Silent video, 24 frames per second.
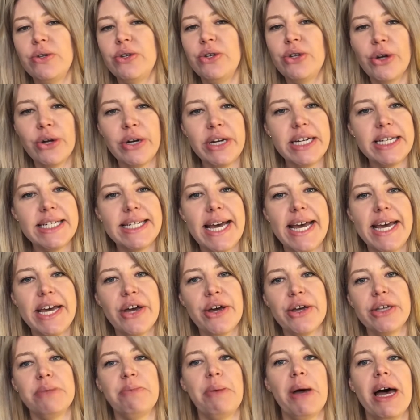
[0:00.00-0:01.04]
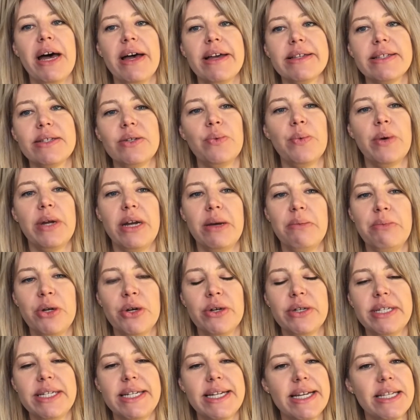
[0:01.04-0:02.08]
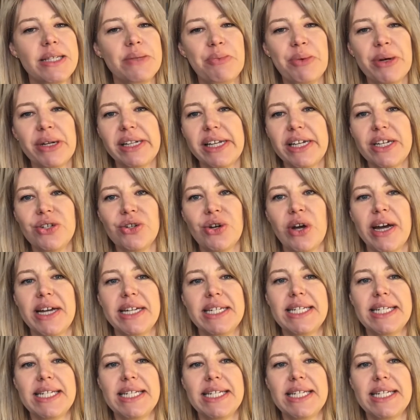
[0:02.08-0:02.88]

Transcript: not a day goes past when I'm not desperately trying